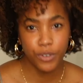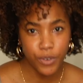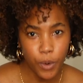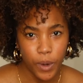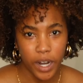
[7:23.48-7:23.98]

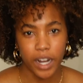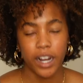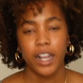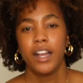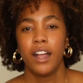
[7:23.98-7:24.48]
for
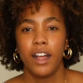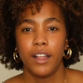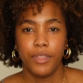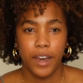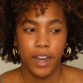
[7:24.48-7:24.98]

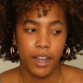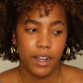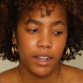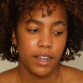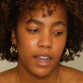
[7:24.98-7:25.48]

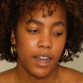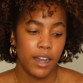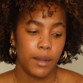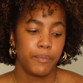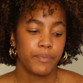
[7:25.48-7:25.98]
the
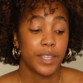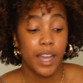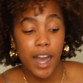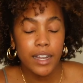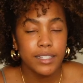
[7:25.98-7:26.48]

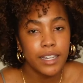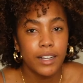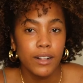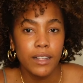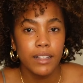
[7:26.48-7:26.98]

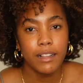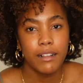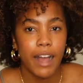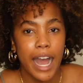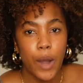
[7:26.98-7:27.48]
cocktail
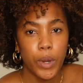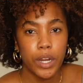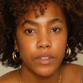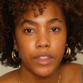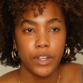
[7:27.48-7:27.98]

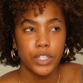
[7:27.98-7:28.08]
hour that they're